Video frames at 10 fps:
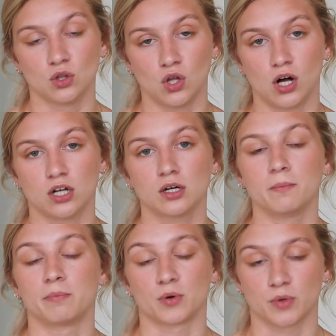
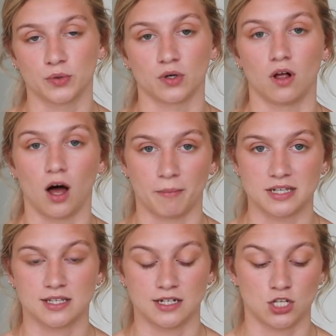look brutal on
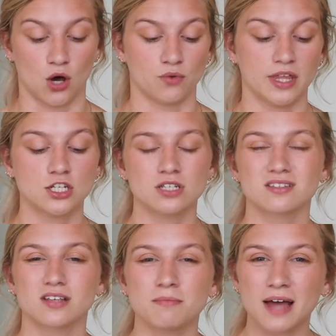my skin tone. They
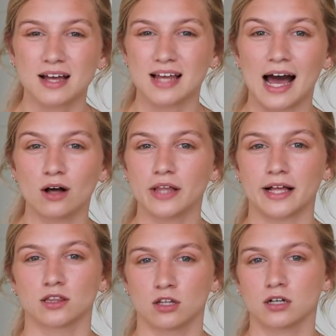just somehow
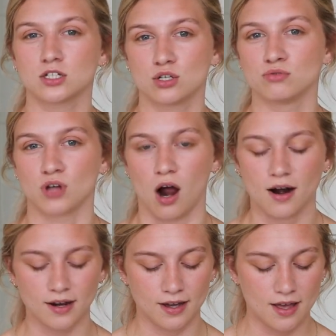like look too
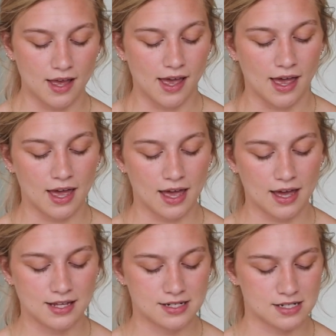dark,
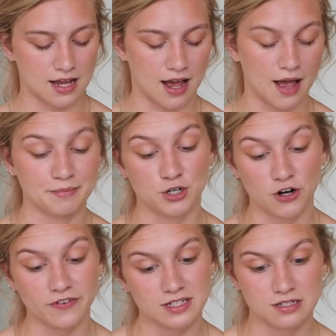and I'm
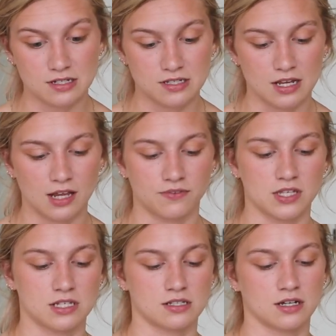nervous to see if
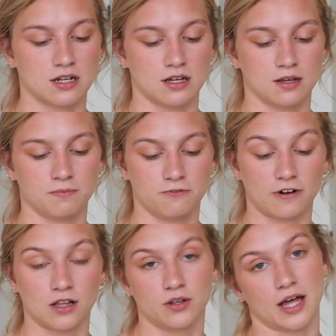this is gonna
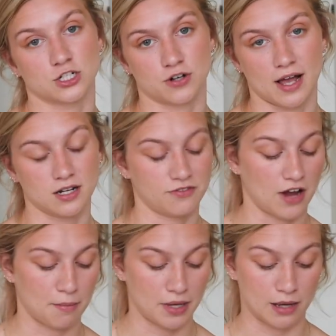follow that trend of
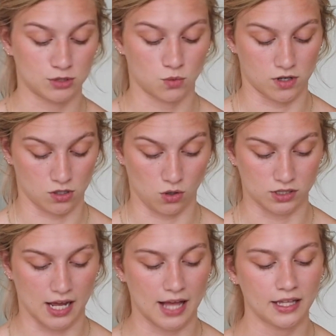not being able to wear
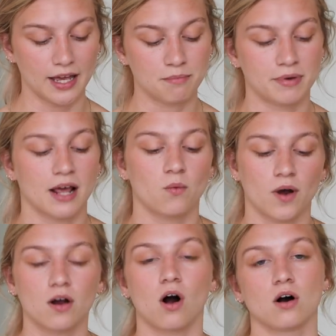gold highlight, but I
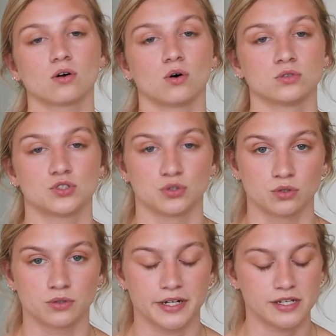wear all gold
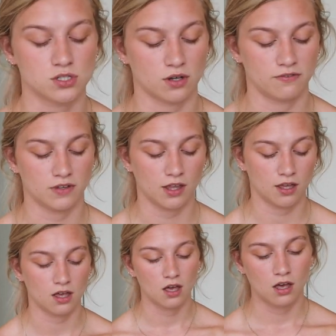jewelry, so I feel
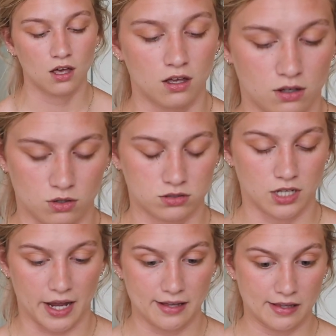like
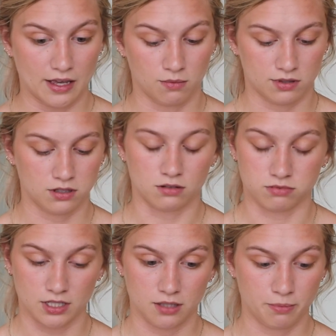gold highlight would look
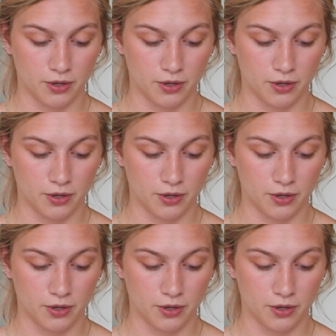really